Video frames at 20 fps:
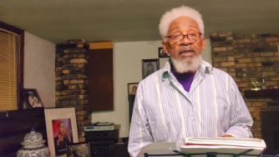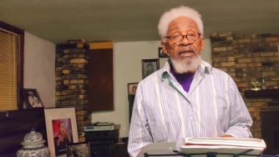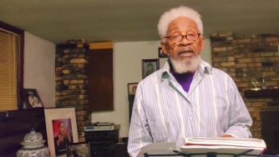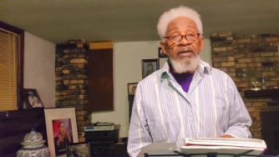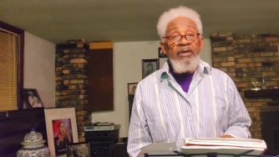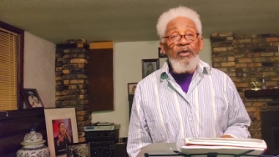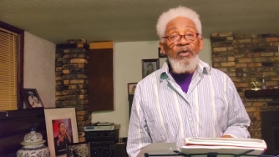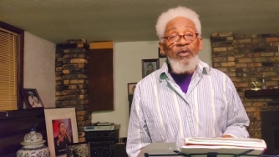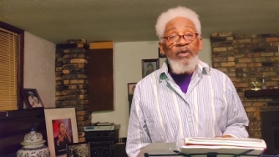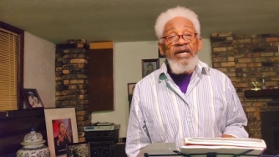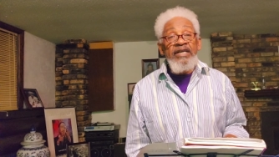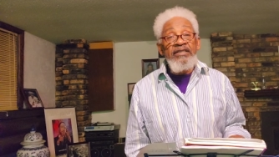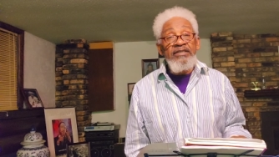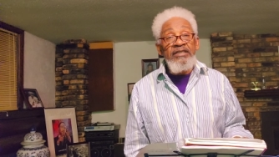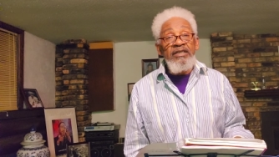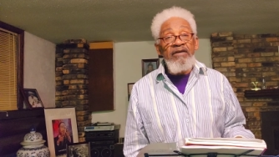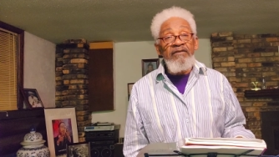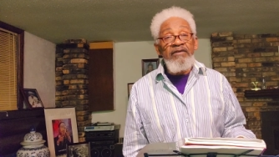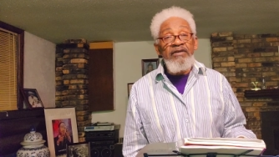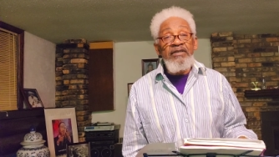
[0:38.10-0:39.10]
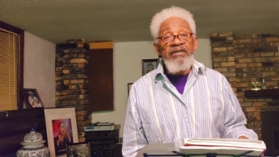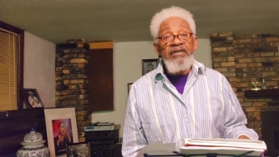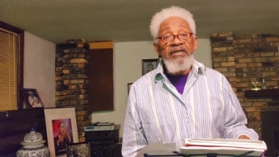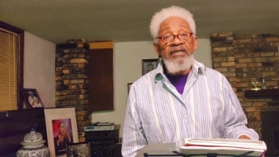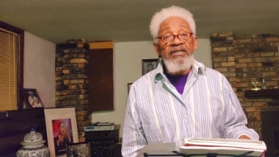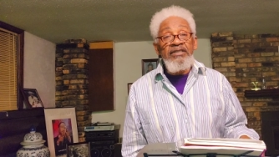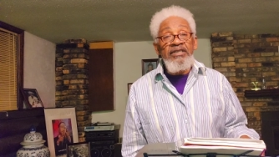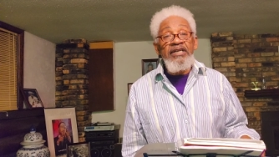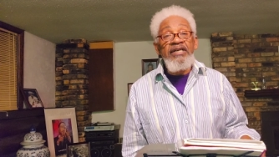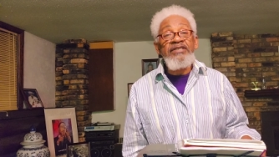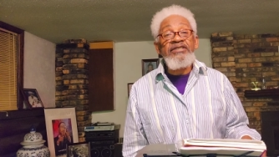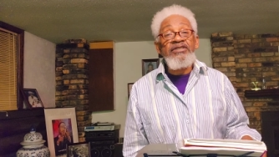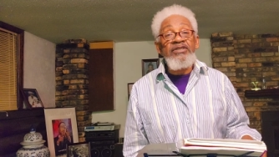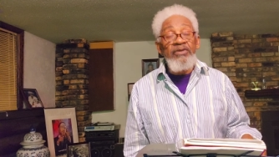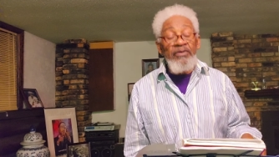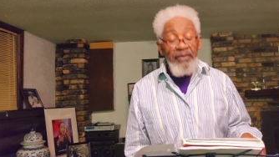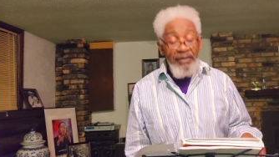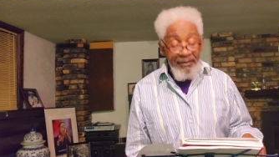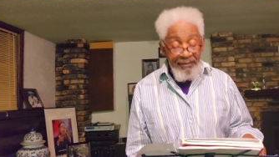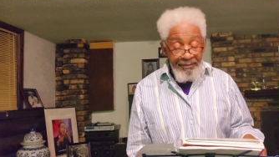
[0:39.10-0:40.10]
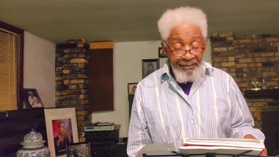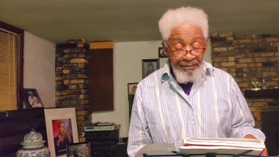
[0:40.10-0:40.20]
the rest of it is history.